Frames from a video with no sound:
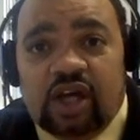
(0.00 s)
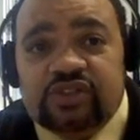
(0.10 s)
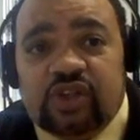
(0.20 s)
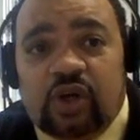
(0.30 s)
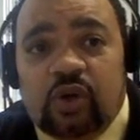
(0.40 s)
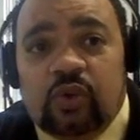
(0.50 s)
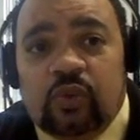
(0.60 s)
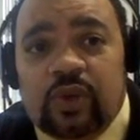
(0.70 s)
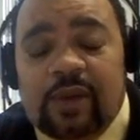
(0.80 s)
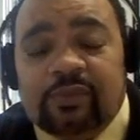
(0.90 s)
So
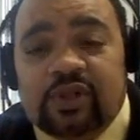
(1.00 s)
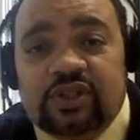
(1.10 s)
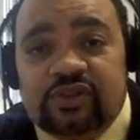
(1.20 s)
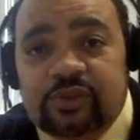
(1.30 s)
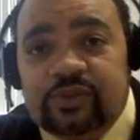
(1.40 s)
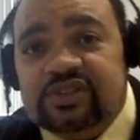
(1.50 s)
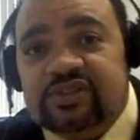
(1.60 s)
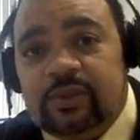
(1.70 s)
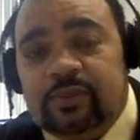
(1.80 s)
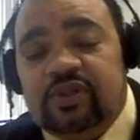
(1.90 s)
what I'm going to do
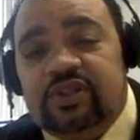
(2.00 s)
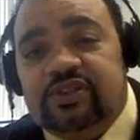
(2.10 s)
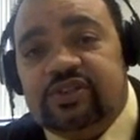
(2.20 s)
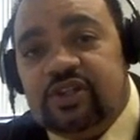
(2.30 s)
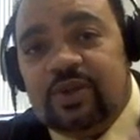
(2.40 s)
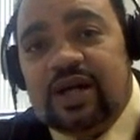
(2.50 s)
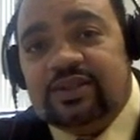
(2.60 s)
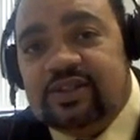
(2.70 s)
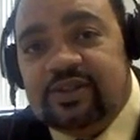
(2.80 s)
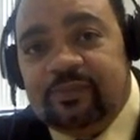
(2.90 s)
is I'm going to show you how
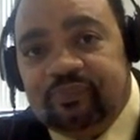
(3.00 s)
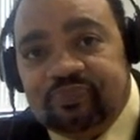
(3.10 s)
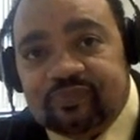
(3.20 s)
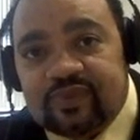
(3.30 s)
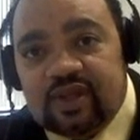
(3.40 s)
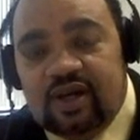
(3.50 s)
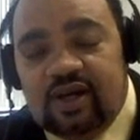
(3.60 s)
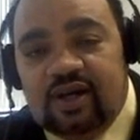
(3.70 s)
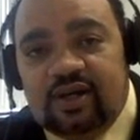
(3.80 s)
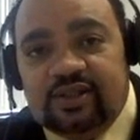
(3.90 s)
to
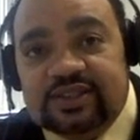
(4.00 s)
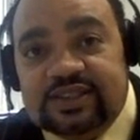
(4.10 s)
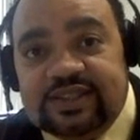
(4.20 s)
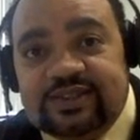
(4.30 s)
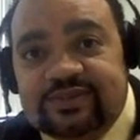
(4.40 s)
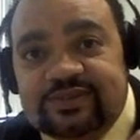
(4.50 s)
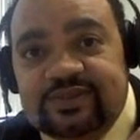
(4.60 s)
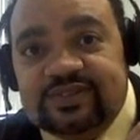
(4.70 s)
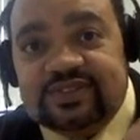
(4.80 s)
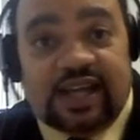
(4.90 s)
uh,
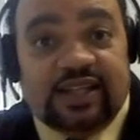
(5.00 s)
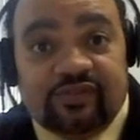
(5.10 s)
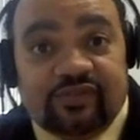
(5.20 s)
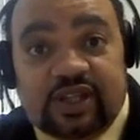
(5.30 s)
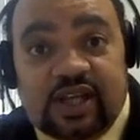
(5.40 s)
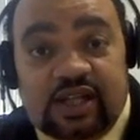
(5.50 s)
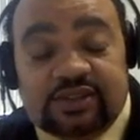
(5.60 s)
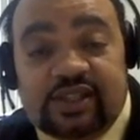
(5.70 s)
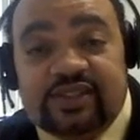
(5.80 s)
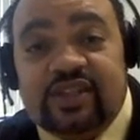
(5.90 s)
sign up for the
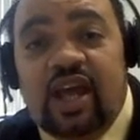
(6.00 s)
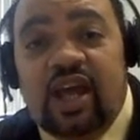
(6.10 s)
contest.